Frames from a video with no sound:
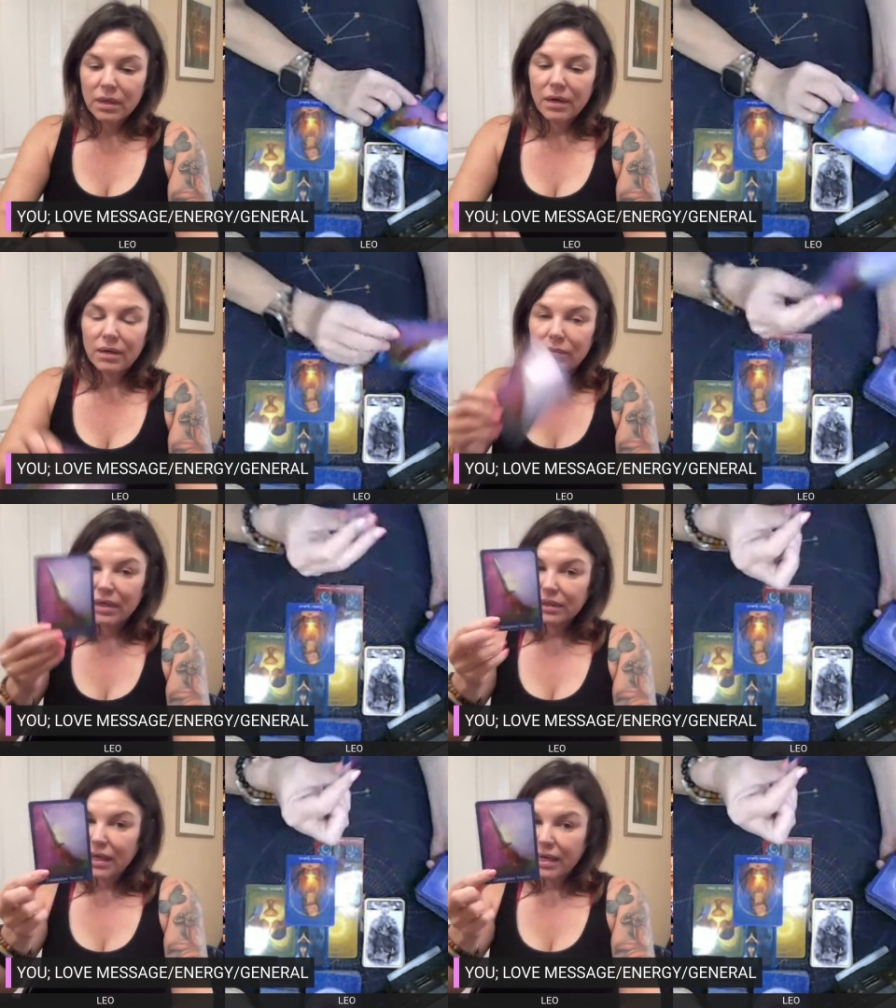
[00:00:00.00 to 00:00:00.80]
All right, we
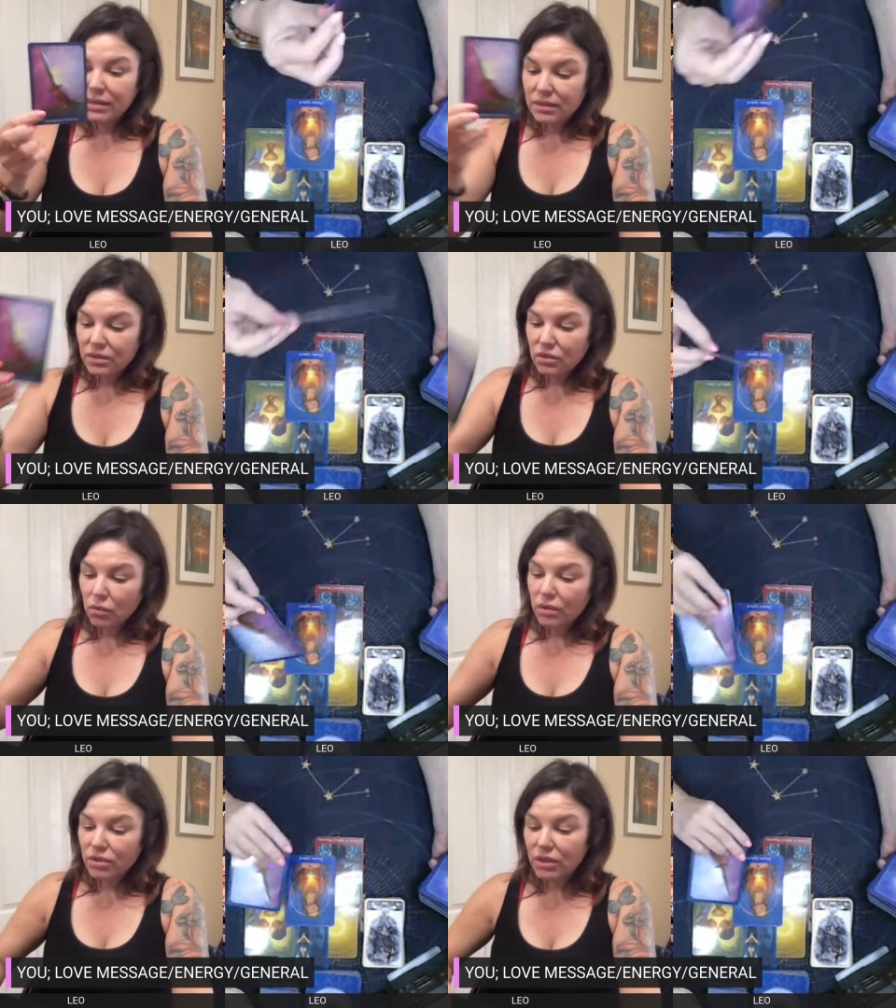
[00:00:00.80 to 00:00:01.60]
got the Ace of
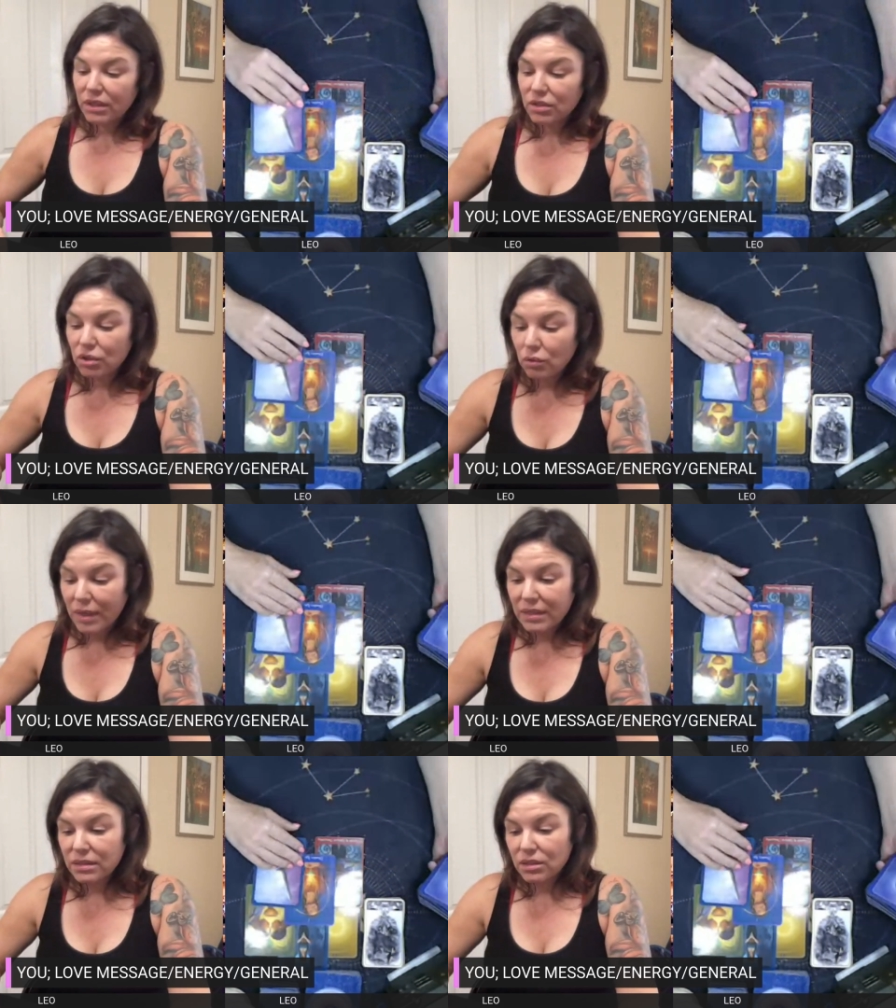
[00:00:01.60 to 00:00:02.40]
Swords. You got two
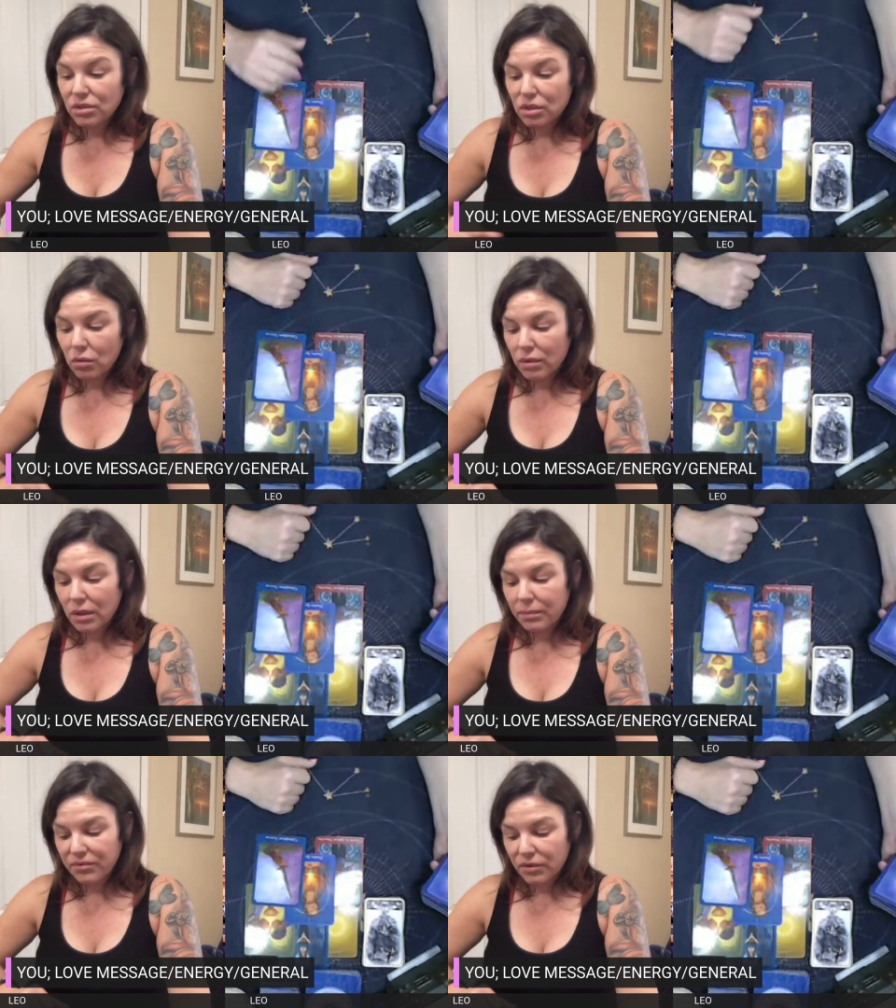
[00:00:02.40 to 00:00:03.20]
aces showing
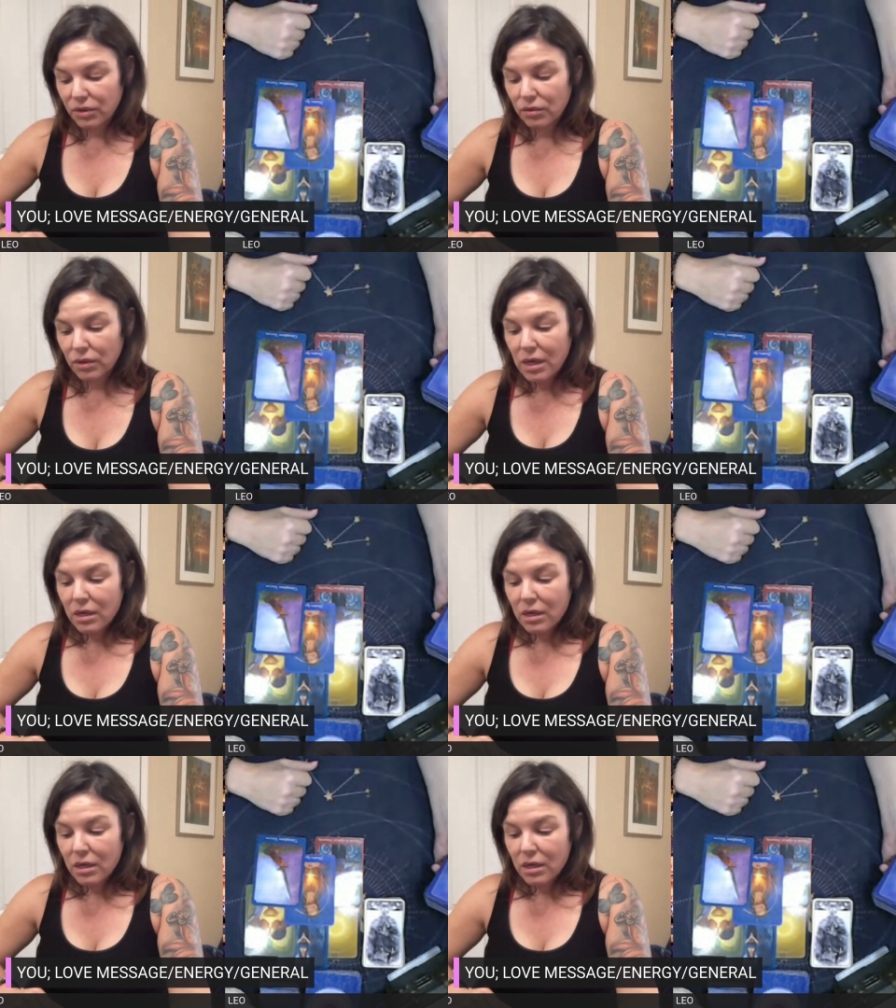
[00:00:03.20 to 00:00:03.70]
up for you.